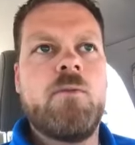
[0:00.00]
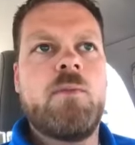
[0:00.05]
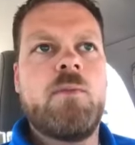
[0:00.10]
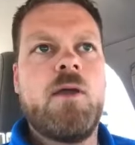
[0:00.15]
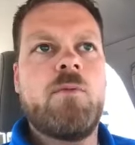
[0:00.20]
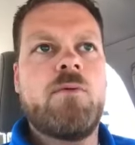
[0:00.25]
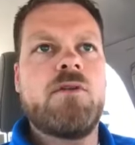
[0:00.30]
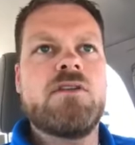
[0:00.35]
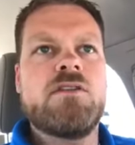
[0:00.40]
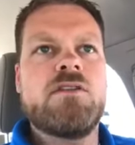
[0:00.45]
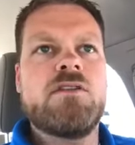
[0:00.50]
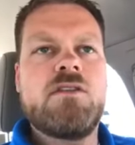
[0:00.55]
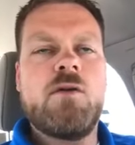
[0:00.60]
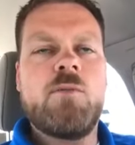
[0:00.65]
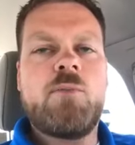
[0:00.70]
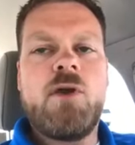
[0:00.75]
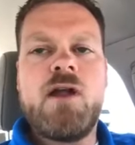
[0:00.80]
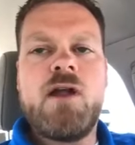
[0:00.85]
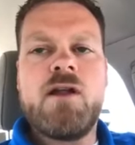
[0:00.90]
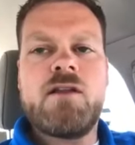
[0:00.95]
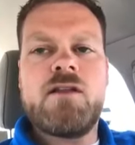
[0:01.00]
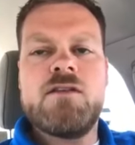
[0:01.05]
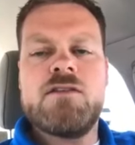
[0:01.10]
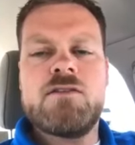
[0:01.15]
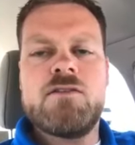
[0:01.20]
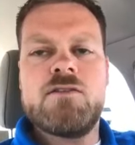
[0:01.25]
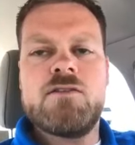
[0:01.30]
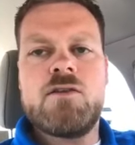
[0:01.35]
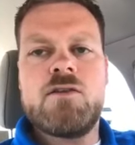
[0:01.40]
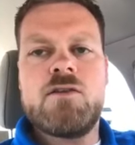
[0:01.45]
be able to still practice
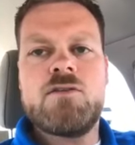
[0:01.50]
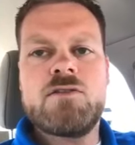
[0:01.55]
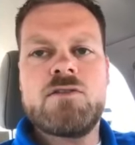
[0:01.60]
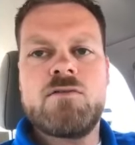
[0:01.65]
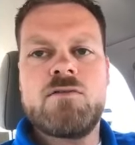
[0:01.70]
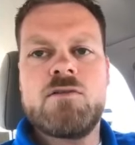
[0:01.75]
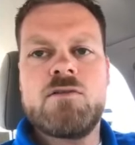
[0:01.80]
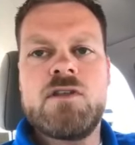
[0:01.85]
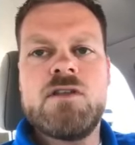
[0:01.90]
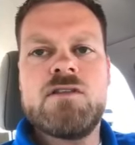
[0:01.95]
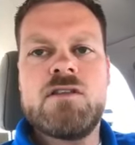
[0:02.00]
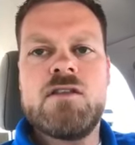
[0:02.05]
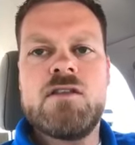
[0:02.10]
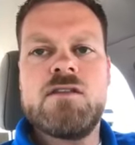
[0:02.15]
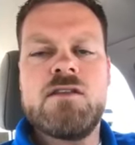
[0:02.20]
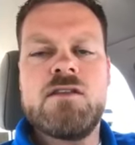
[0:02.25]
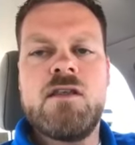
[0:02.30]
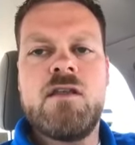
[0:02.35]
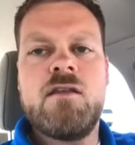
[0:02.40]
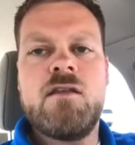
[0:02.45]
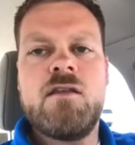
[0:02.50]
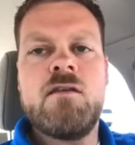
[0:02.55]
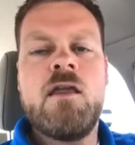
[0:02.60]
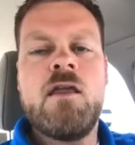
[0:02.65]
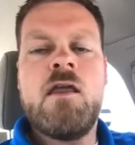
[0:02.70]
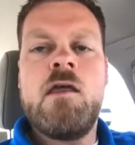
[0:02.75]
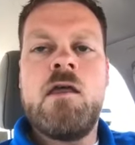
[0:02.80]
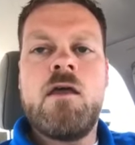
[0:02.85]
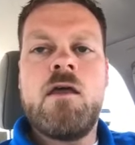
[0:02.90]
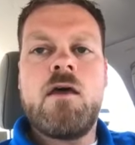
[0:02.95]
the social distancing
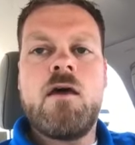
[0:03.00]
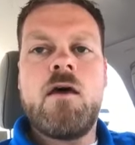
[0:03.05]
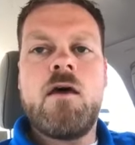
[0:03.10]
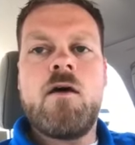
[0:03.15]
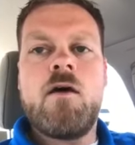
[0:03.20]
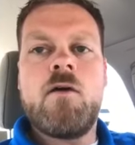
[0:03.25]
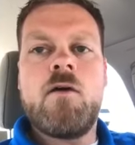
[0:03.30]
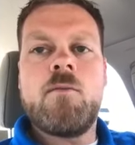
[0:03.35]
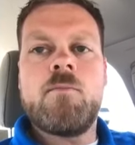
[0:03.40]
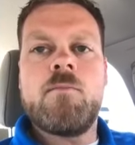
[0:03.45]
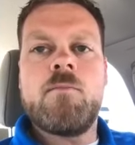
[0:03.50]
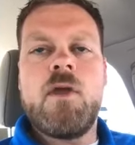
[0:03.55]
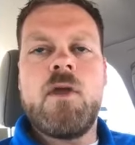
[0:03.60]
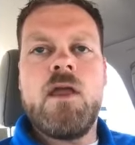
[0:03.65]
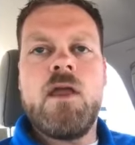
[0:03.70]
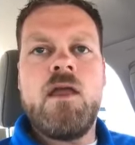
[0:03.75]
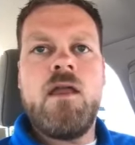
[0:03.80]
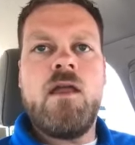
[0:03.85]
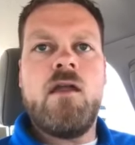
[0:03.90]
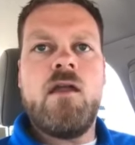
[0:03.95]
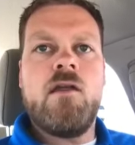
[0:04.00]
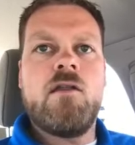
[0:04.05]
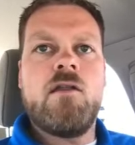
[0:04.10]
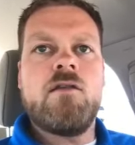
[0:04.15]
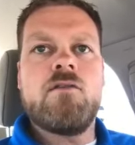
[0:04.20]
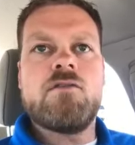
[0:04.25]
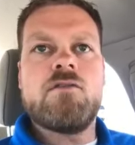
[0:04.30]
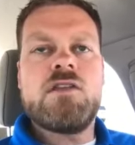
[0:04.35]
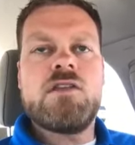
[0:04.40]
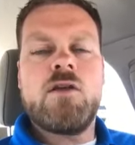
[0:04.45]

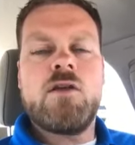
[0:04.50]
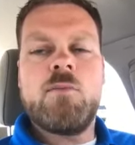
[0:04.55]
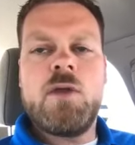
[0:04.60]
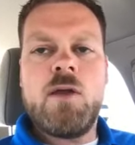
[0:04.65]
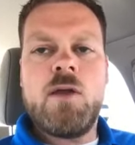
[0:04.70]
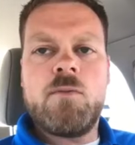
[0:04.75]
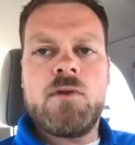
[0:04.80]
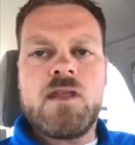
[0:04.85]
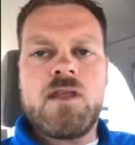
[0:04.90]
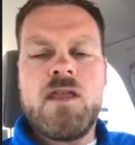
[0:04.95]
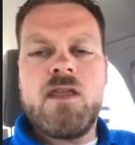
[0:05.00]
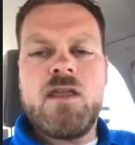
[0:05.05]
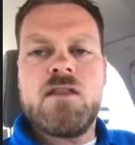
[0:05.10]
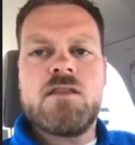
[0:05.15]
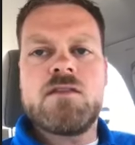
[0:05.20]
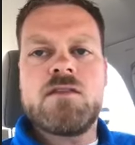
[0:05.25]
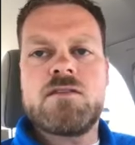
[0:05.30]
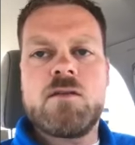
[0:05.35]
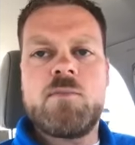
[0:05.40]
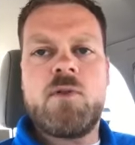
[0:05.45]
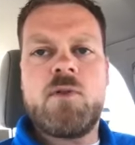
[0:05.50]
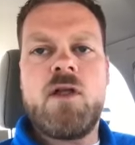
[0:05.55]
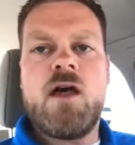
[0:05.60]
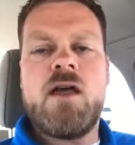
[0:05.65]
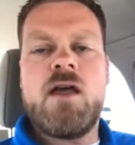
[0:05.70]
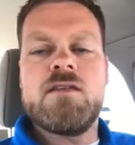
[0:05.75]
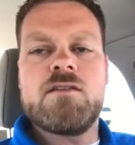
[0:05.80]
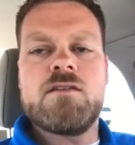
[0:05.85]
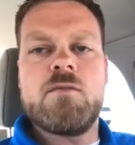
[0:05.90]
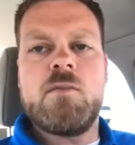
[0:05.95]
and still be able to get the
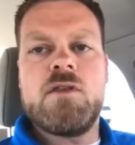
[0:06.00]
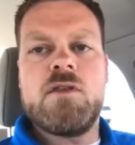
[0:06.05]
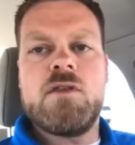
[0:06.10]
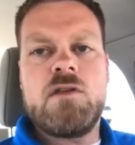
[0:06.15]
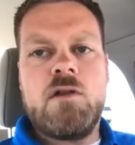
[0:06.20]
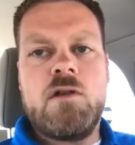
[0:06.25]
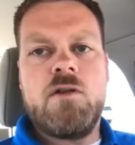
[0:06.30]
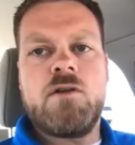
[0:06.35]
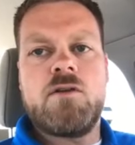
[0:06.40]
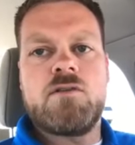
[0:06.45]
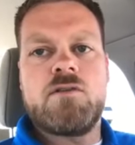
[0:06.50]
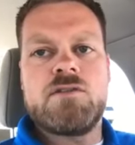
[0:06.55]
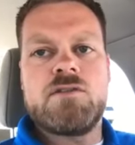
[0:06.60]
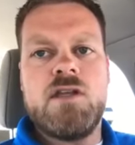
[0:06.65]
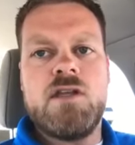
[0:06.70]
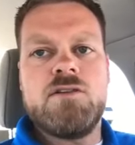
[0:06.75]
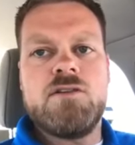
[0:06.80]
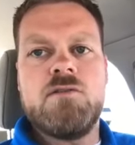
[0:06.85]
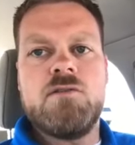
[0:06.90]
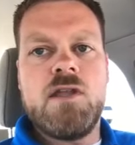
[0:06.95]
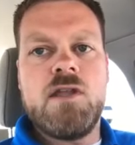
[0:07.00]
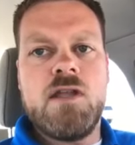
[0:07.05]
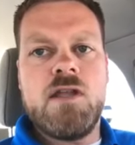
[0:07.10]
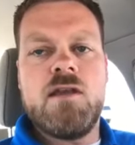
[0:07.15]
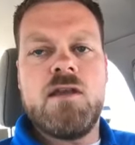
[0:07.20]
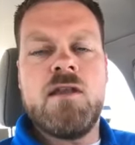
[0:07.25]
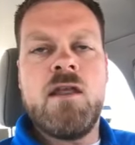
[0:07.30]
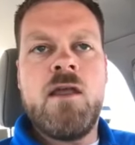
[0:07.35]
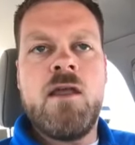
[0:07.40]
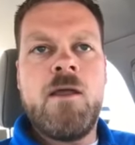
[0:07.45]
supplies and materials that you need.